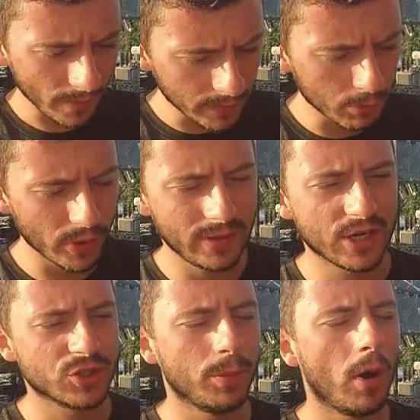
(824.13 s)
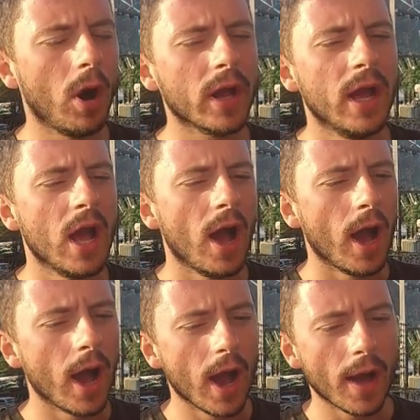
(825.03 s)
The Marine National Park.
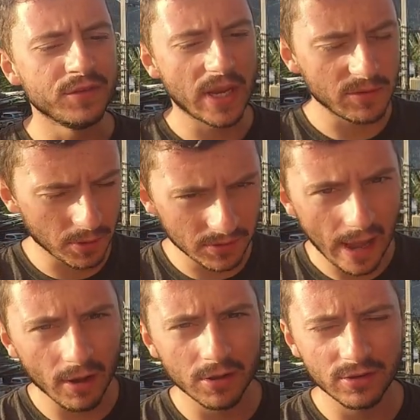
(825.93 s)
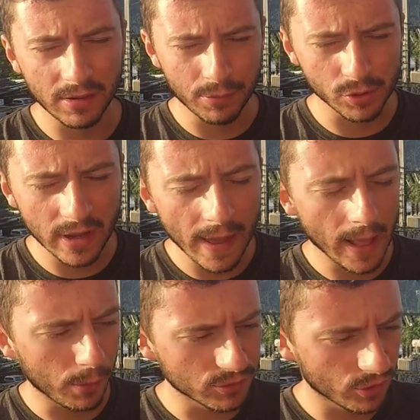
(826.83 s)
Uh, James Bond Island in Phuket,
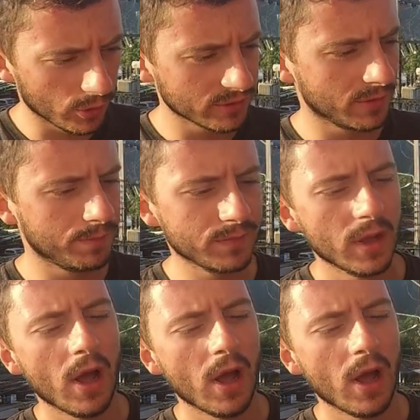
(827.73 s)
that was awesome.